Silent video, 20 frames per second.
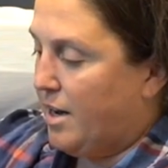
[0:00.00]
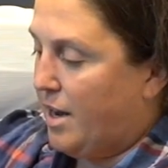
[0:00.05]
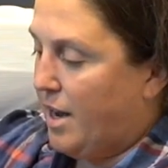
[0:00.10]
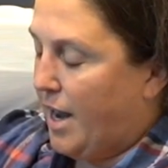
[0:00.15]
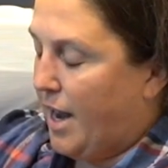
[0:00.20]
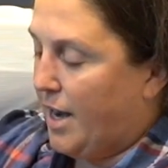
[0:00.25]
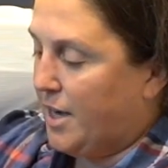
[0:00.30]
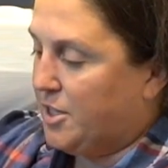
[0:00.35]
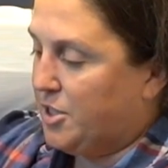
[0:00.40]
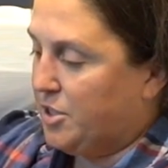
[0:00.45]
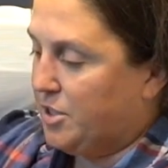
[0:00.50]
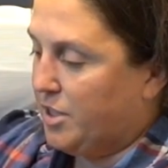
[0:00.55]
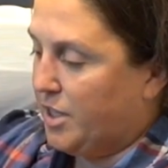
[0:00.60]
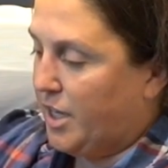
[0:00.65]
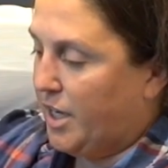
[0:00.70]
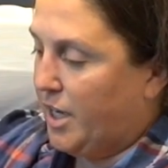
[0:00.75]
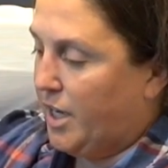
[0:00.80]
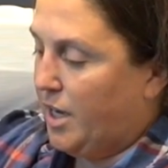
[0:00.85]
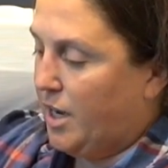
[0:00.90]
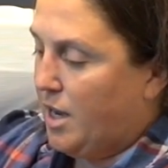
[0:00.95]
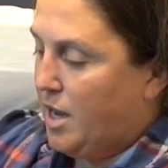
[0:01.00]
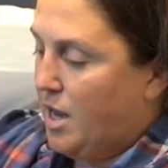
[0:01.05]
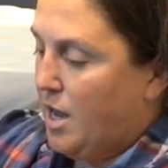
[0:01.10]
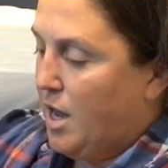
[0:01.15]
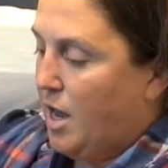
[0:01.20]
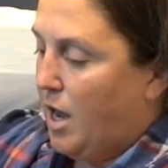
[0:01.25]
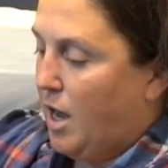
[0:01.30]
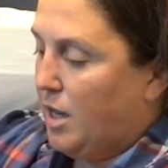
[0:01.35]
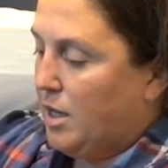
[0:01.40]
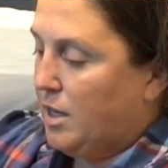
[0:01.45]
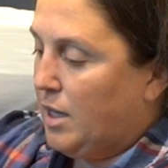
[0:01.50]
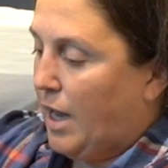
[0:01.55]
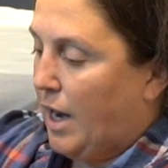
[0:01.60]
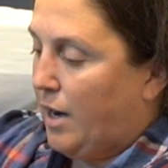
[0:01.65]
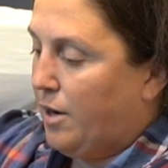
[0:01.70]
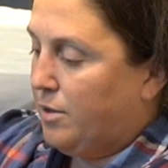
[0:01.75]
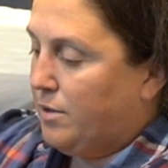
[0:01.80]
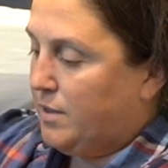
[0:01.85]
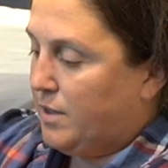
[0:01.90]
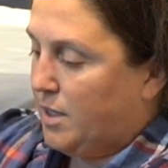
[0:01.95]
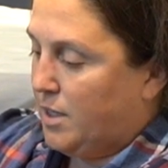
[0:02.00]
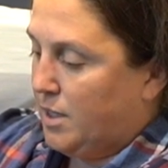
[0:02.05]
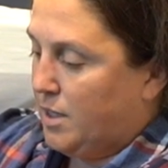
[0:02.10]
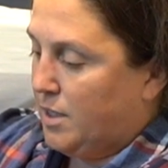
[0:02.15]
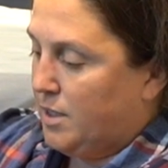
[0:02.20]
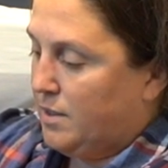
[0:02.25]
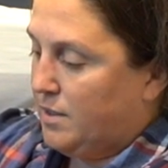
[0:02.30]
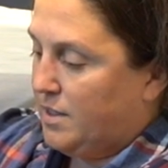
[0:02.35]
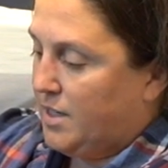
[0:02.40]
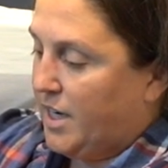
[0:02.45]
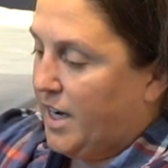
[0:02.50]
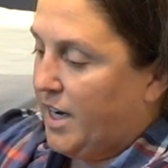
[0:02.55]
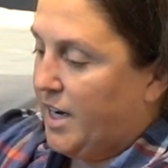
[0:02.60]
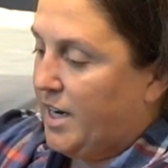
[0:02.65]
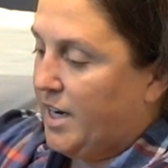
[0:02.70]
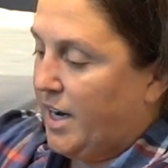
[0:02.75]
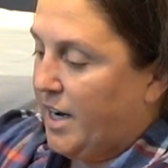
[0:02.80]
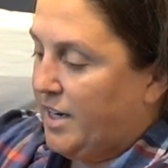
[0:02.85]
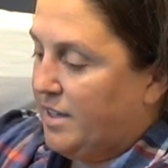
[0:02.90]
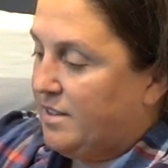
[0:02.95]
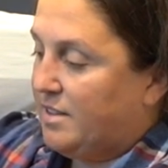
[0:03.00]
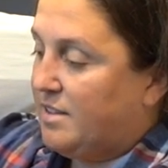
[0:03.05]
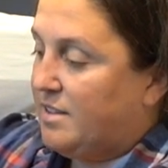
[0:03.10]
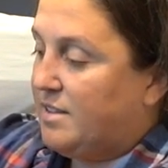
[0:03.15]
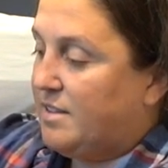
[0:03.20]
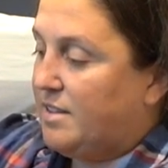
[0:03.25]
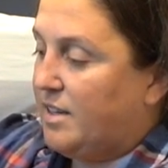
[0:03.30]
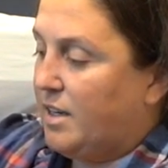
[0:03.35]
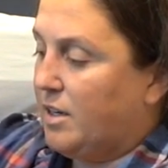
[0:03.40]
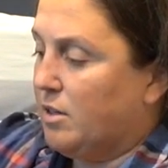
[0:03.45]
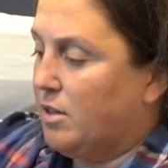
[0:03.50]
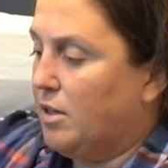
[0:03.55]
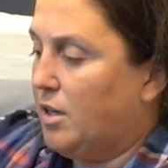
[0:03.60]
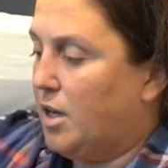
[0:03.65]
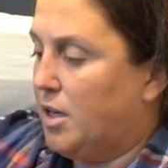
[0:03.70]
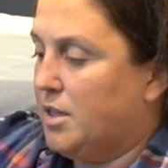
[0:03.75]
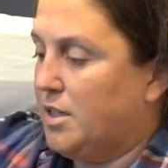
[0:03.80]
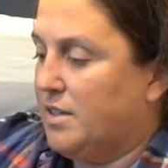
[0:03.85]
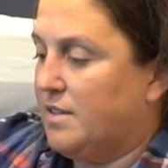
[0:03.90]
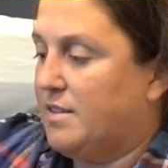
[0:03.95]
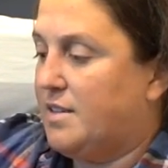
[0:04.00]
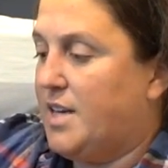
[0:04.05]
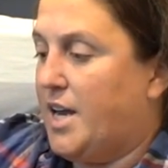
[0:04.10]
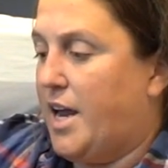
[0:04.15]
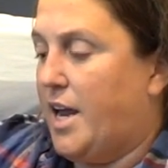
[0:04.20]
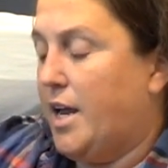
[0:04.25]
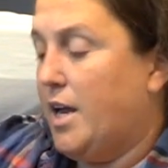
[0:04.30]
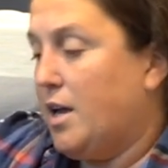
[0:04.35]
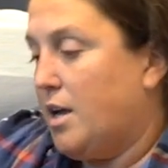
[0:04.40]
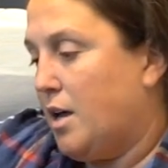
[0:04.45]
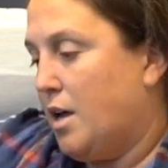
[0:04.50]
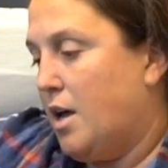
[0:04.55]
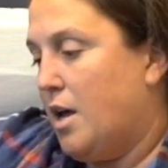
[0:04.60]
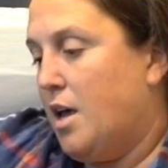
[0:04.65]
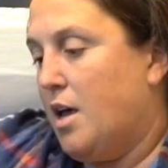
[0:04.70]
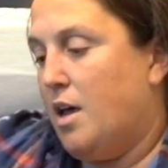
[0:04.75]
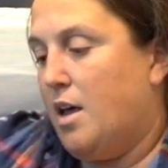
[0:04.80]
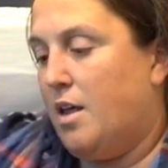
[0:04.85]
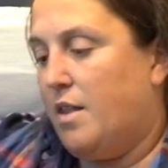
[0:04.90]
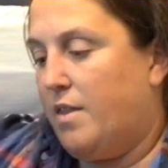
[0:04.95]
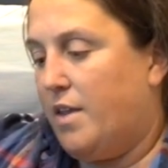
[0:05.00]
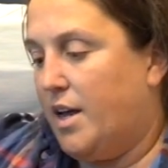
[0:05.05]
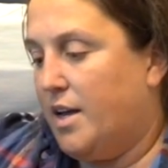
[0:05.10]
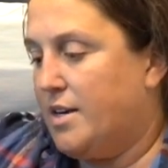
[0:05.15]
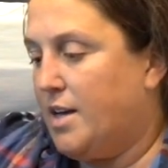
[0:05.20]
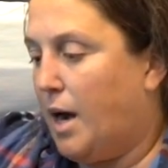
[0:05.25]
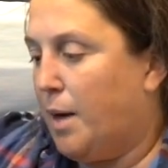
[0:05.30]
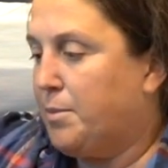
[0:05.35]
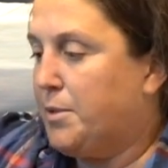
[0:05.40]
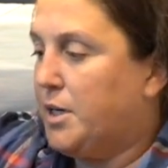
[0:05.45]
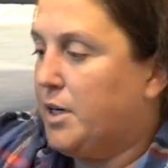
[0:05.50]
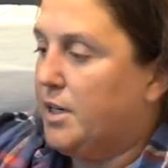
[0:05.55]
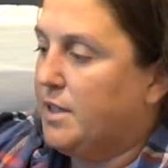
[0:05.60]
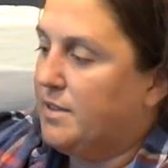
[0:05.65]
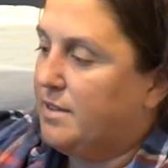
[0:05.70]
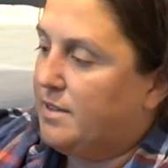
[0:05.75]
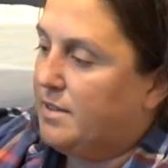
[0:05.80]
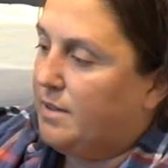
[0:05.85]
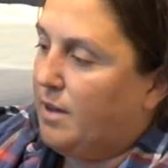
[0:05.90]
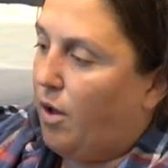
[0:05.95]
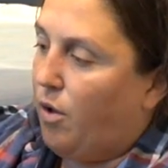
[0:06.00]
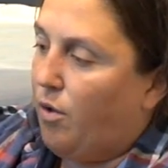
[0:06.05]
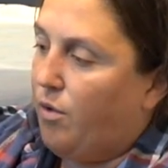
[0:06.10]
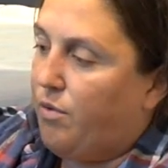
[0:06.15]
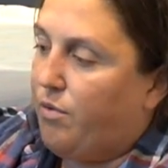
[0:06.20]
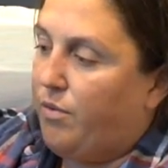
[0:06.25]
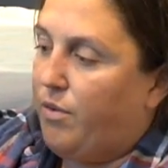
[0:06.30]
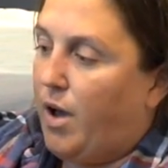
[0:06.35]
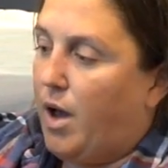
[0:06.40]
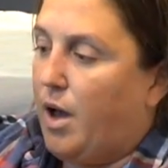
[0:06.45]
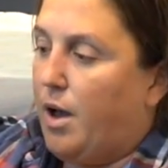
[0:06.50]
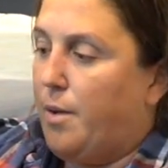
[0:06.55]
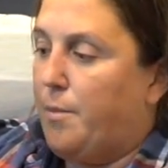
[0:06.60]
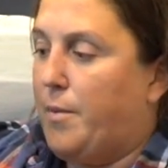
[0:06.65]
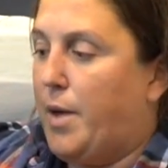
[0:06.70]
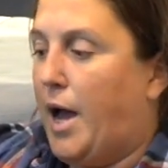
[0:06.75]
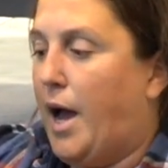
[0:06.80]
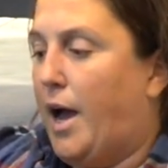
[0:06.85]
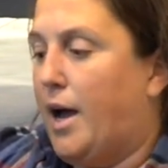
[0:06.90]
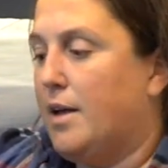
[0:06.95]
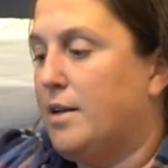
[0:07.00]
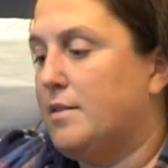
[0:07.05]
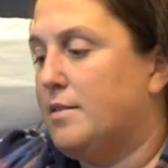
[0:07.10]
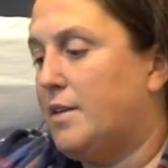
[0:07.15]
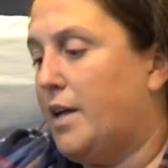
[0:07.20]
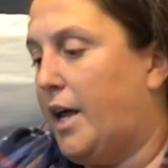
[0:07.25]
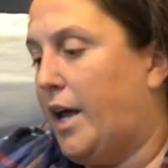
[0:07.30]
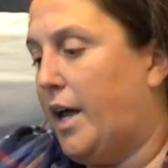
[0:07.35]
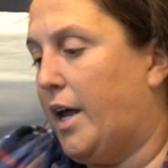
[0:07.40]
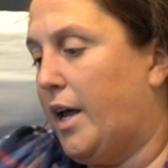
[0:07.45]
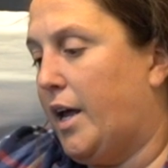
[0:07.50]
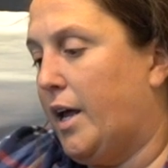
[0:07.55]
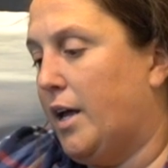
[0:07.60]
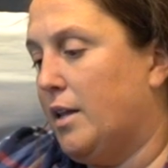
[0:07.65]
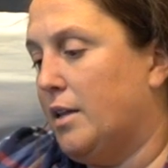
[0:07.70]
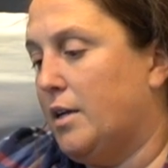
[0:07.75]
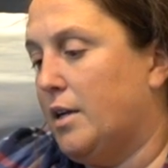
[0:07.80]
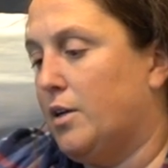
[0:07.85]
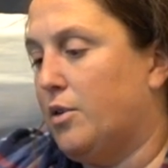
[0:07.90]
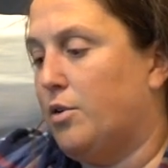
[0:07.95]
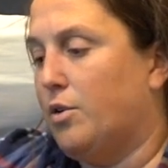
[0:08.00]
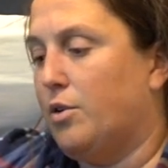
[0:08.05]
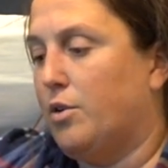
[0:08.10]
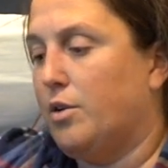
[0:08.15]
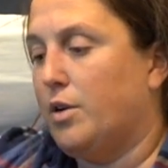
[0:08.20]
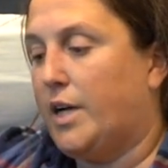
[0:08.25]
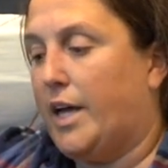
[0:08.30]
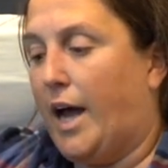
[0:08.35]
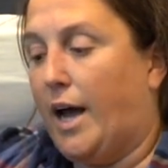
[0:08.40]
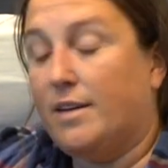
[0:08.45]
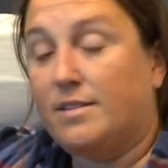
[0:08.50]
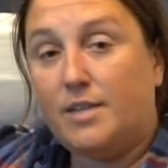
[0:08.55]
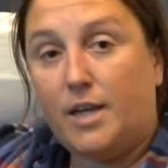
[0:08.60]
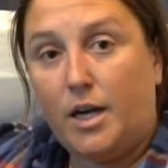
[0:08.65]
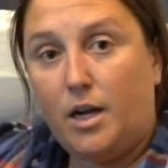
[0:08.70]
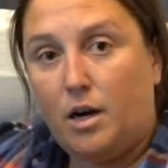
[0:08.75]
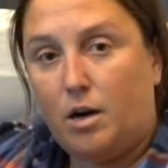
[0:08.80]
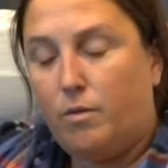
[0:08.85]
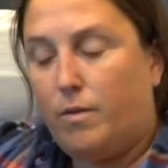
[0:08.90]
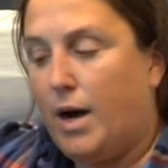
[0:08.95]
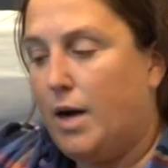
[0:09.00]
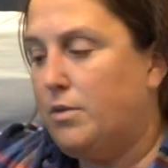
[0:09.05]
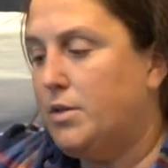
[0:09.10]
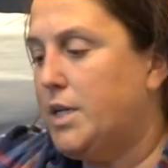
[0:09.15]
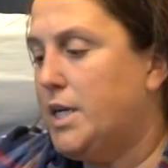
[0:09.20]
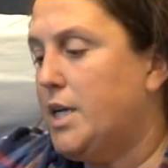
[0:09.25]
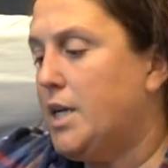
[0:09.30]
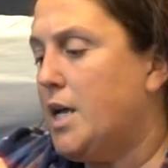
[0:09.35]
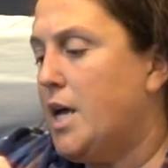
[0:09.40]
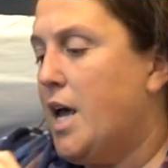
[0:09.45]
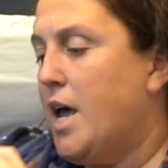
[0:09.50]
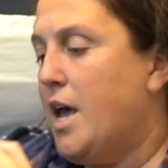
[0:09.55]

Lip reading: actually allows us to get a nice seal on this tank. The adapter itself has a little gasket around it.